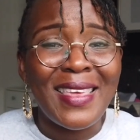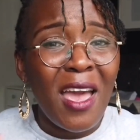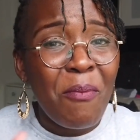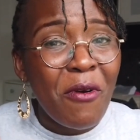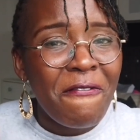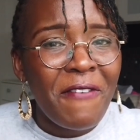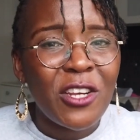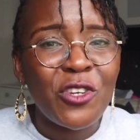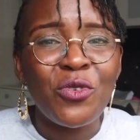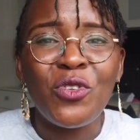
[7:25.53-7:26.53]
Get a
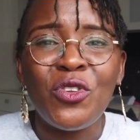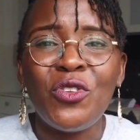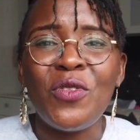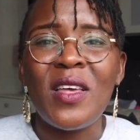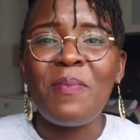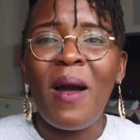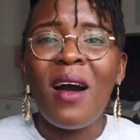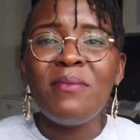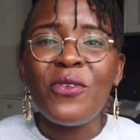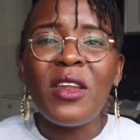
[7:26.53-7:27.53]
professional to do this. But
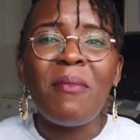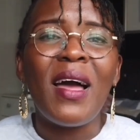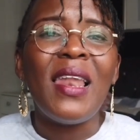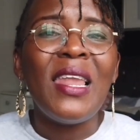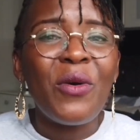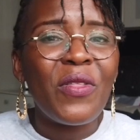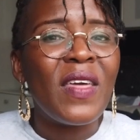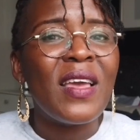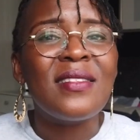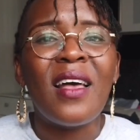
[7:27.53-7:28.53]
I'm talking about little
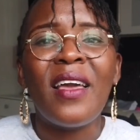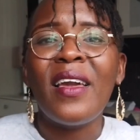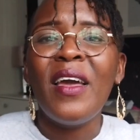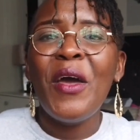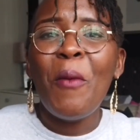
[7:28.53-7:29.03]
things like